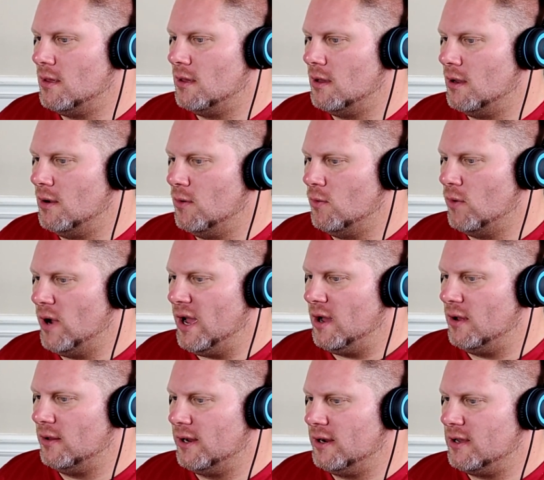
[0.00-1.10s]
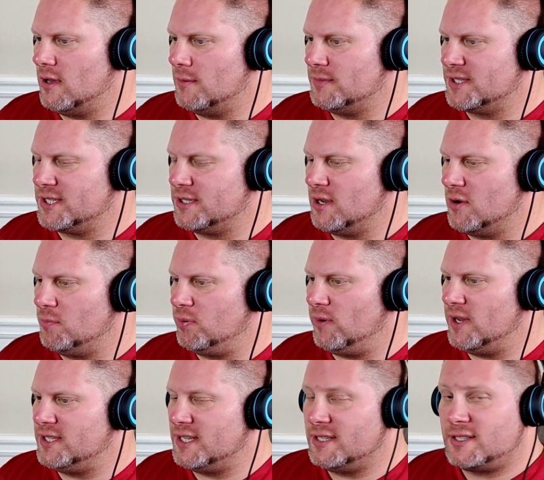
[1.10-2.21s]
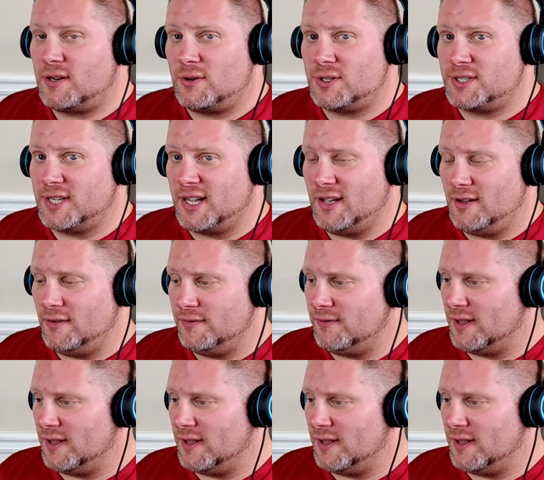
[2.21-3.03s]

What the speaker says: Oh wow, here comes Snow Princess herself.